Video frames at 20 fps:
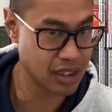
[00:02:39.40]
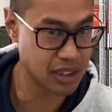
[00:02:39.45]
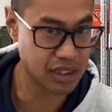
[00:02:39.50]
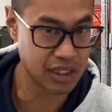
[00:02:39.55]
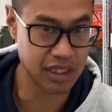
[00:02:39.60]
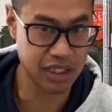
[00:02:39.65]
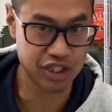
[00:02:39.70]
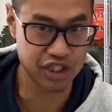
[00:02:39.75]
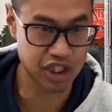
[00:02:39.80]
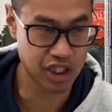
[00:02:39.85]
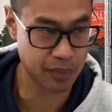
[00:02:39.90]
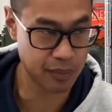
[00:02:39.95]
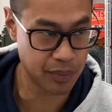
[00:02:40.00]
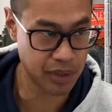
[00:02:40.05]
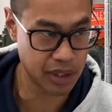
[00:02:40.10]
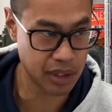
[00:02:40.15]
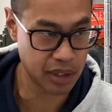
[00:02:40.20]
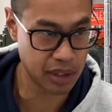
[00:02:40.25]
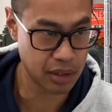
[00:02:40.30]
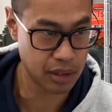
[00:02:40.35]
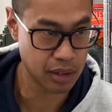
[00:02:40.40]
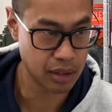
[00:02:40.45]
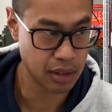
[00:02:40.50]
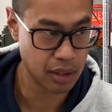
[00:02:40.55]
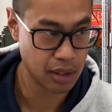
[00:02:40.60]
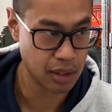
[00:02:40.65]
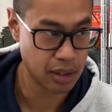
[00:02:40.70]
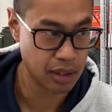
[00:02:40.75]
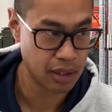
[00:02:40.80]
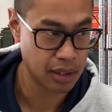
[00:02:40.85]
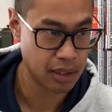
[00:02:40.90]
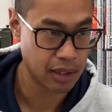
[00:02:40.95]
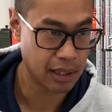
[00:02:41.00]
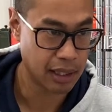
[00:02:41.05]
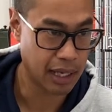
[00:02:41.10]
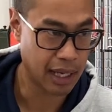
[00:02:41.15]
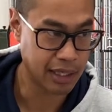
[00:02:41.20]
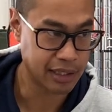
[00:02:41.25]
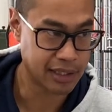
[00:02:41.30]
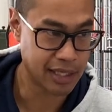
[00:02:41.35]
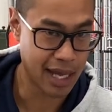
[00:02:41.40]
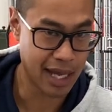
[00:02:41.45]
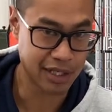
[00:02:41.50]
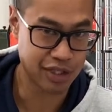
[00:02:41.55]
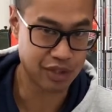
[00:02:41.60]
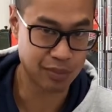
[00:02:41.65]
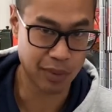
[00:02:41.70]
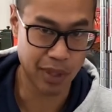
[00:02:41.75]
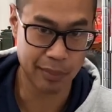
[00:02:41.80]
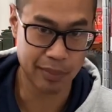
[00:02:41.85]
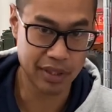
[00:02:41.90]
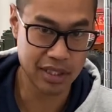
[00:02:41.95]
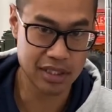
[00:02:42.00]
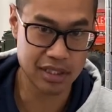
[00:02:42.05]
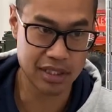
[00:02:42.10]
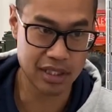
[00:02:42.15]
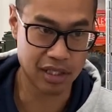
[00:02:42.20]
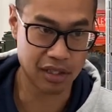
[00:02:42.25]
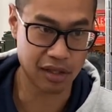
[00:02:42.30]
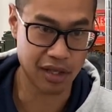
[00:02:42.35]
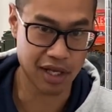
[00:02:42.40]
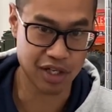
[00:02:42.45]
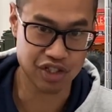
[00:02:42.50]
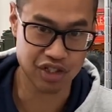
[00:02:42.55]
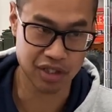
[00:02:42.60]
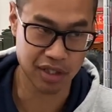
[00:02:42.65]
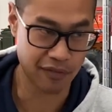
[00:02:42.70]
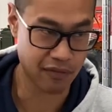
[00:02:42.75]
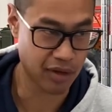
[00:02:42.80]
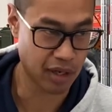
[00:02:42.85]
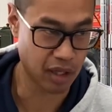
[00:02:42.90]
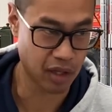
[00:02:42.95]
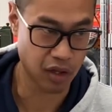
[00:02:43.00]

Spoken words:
Z Jimny to my Mini Z collection. I've got a